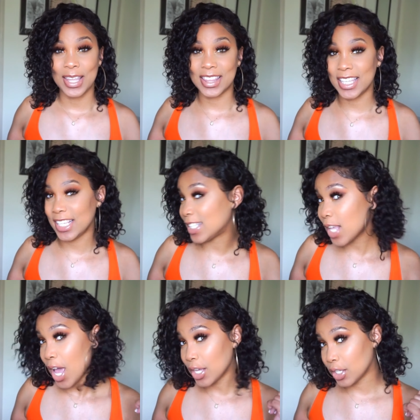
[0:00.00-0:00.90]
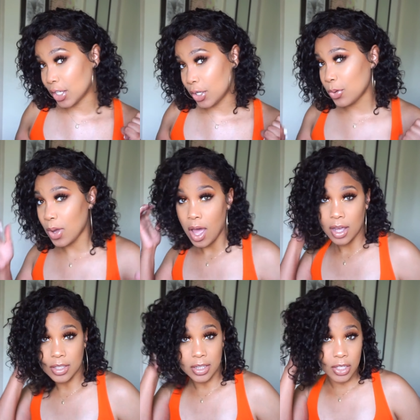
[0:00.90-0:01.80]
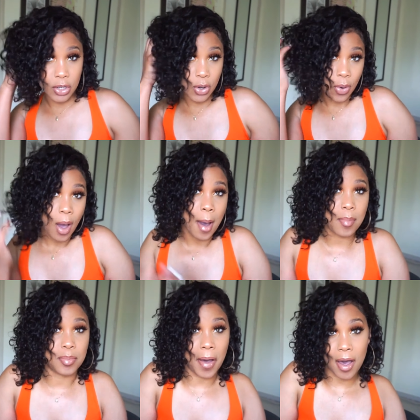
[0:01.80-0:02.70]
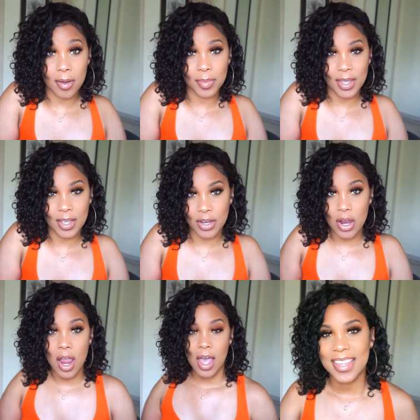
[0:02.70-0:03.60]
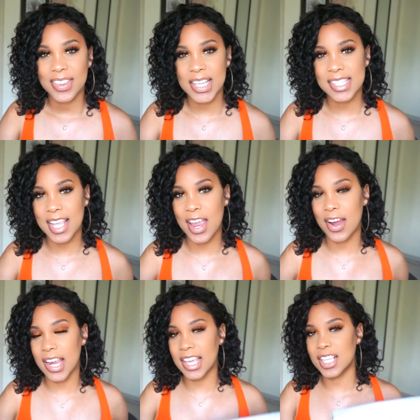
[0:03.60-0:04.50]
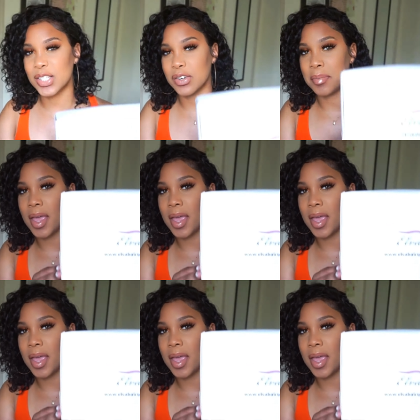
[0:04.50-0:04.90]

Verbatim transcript: this cute little bob here. This hair is from